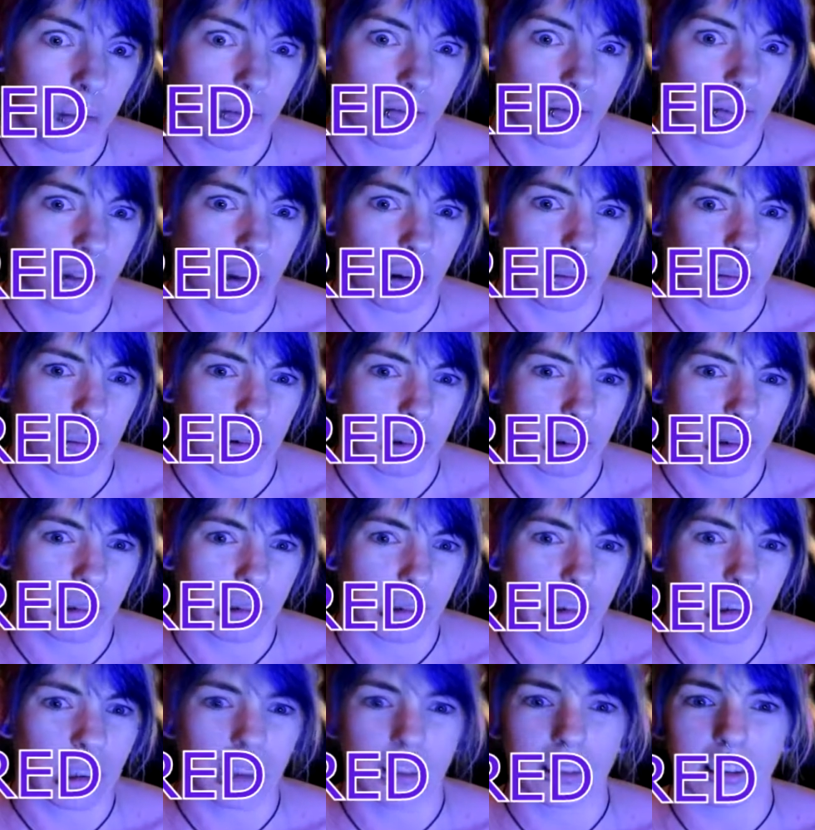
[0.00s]
of
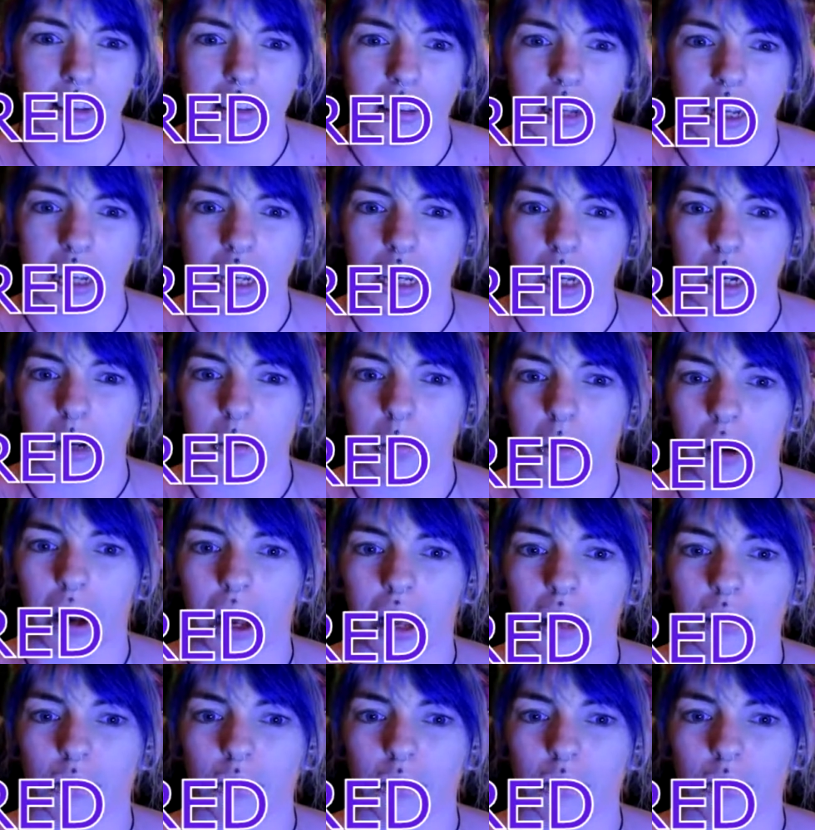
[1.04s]
numbers, 16GB.